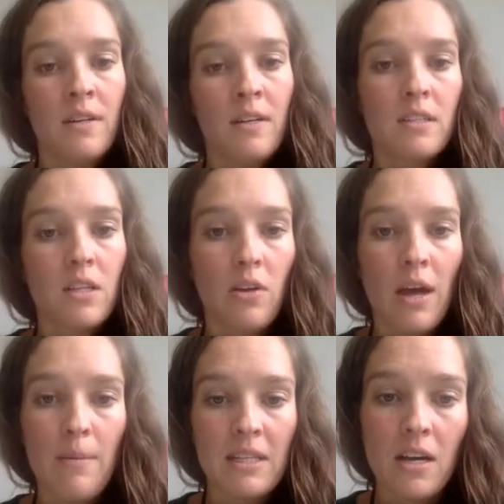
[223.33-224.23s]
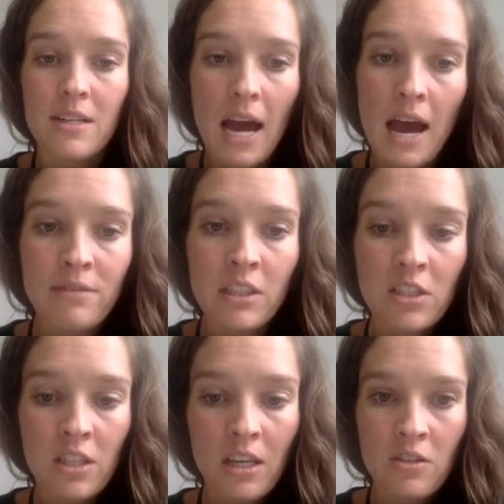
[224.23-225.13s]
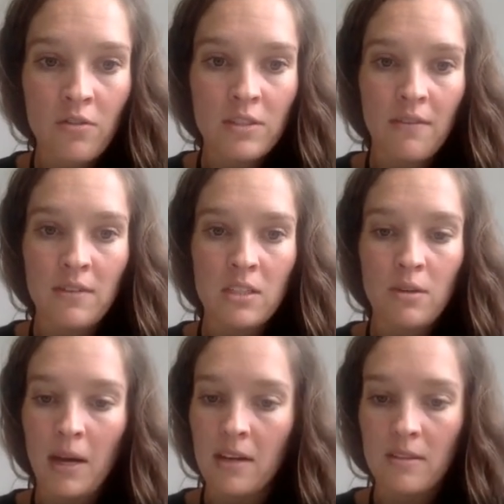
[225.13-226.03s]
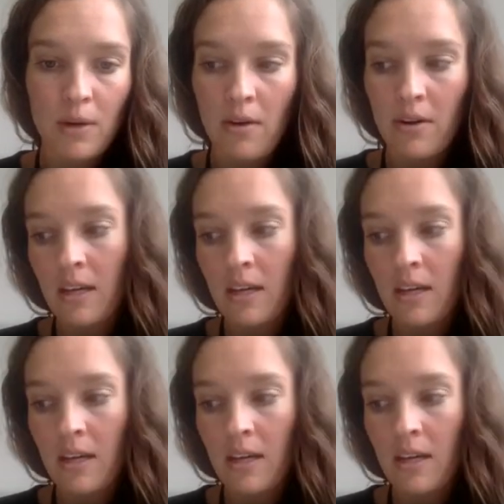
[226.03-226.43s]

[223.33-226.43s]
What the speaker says: So that means on average they drove 72 miles per hour.